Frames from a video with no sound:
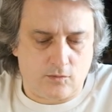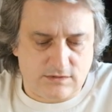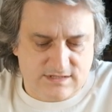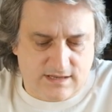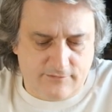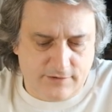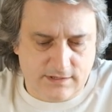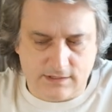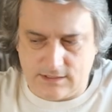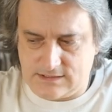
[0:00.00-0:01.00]
Something
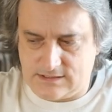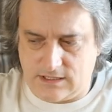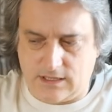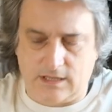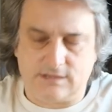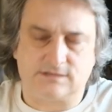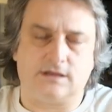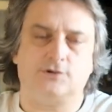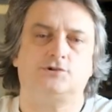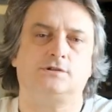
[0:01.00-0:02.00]
that is
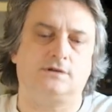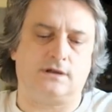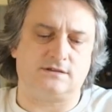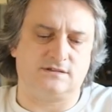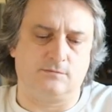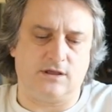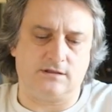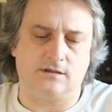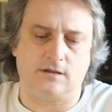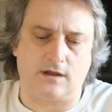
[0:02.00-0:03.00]
essential in
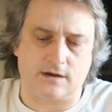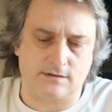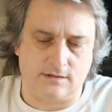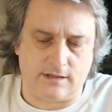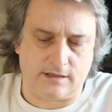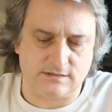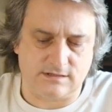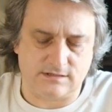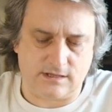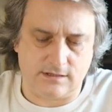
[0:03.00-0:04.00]
Hasselblad are the
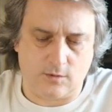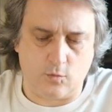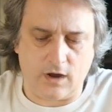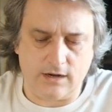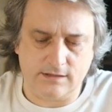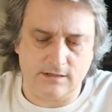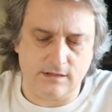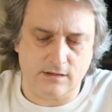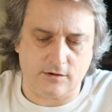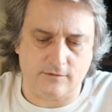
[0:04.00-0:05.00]
lenses, and the
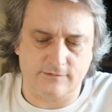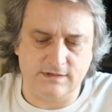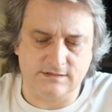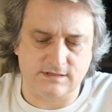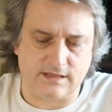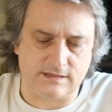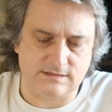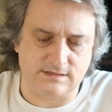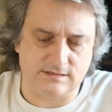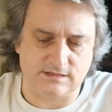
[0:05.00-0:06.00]
quality of these
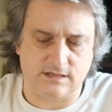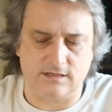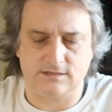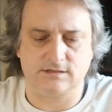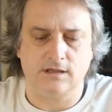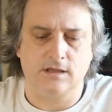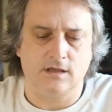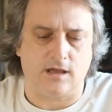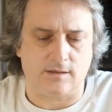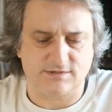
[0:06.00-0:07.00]
lenses is
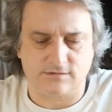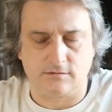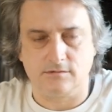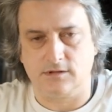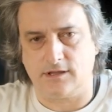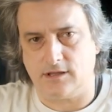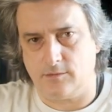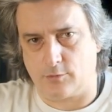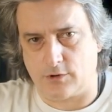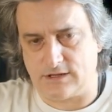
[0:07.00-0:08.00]
absolutely
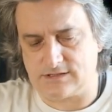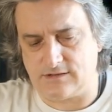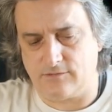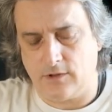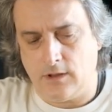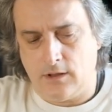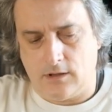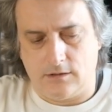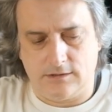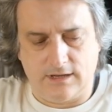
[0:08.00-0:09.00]
impressive.
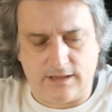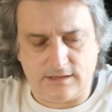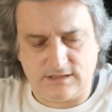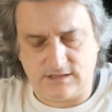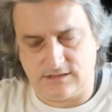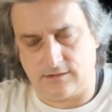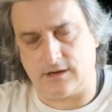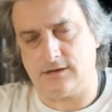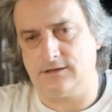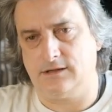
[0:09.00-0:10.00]
The lenses, there
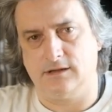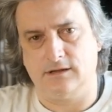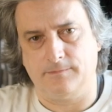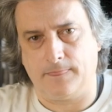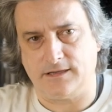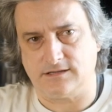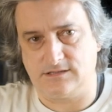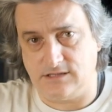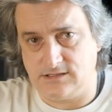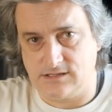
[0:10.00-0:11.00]
are the
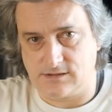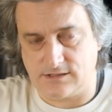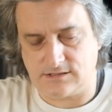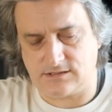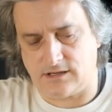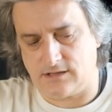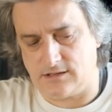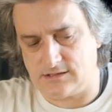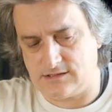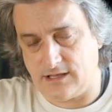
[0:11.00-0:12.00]
C series and
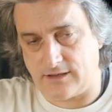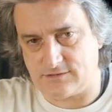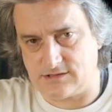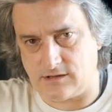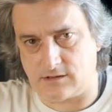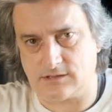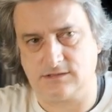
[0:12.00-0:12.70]
the CF series.